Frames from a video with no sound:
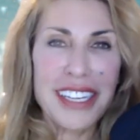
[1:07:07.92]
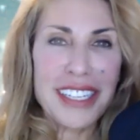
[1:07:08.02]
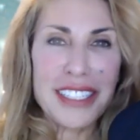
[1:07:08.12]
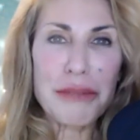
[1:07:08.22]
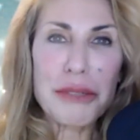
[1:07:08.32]

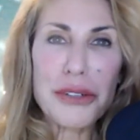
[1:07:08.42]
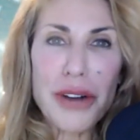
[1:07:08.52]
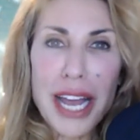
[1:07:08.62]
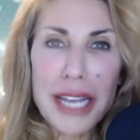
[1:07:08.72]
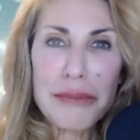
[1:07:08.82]

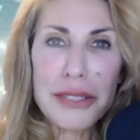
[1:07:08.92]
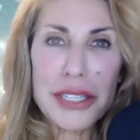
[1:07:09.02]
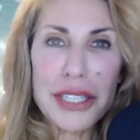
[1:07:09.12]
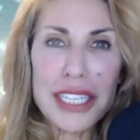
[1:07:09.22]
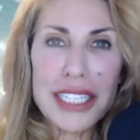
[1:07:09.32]
Subscribe
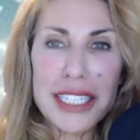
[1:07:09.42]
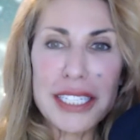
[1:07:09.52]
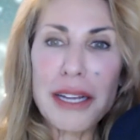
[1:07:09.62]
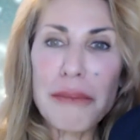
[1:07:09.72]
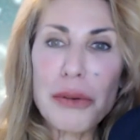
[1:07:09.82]
to this
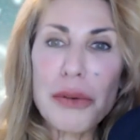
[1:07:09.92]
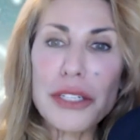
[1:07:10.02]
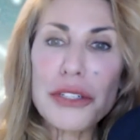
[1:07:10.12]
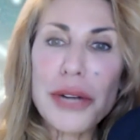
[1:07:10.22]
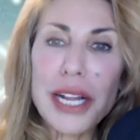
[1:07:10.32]

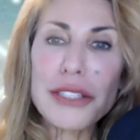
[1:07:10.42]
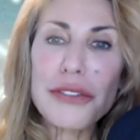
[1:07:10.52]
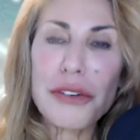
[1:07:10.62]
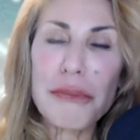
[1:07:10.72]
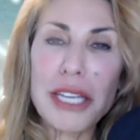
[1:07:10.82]
#1
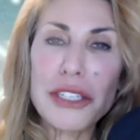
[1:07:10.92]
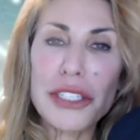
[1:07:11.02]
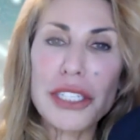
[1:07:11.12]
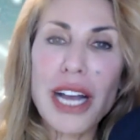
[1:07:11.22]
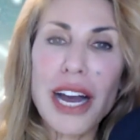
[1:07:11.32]

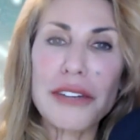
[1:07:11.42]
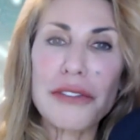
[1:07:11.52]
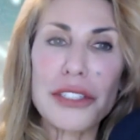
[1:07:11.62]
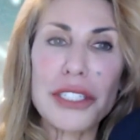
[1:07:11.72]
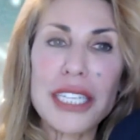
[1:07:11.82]
transformation
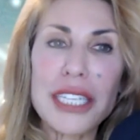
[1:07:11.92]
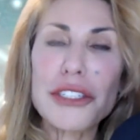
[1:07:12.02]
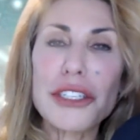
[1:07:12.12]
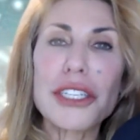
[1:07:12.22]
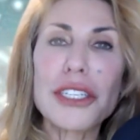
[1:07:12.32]

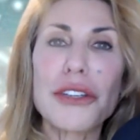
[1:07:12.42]
conversation.